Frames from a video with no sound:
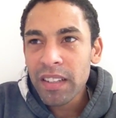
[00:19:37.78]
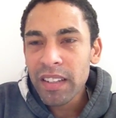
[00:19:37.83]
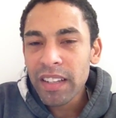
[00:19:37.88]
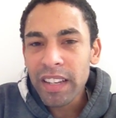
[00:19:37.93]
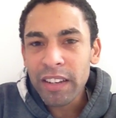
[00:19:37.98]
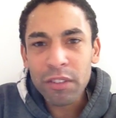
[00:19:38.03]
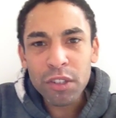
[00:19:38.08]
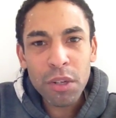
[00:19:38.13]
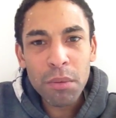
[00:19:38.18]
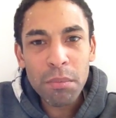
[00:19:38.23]

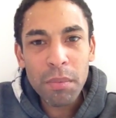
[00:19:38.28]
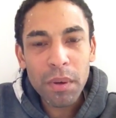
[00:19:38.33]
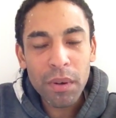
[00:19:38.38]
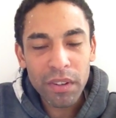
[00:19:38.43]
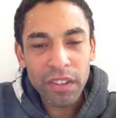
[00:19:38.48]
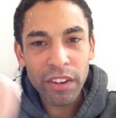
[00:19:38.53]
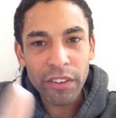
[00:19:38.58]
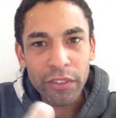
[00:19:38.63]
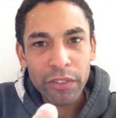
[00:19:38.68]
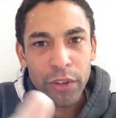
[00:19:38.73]

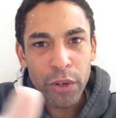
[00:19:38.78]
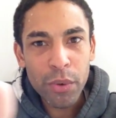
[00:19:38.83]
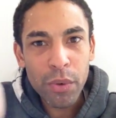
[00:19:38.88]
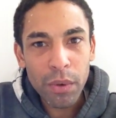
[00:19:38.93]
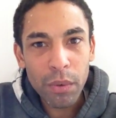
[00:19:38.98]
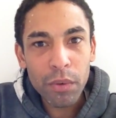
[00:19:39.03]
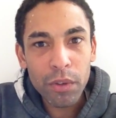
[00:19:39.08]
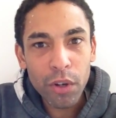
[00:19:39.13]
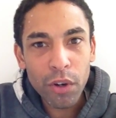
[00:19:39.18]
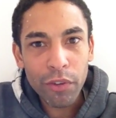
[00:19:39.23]

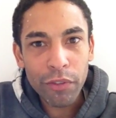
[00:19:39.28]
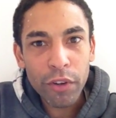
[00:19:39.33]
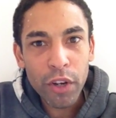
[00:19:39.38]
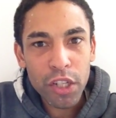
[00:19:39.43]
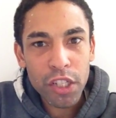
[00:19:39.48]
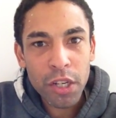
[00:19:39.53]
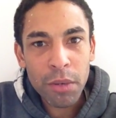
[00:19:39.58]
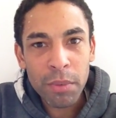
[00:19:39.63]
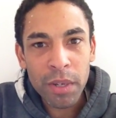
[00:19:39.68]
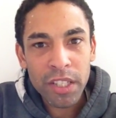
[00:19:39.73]
your
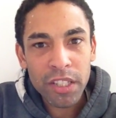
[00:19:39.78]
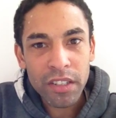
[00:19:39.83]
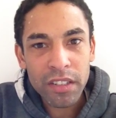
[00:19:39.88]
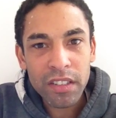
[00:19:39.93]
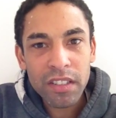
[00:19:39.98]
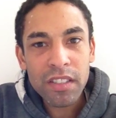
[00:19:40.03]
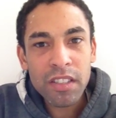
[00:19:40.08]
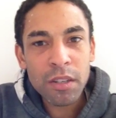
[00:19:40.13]
first commission,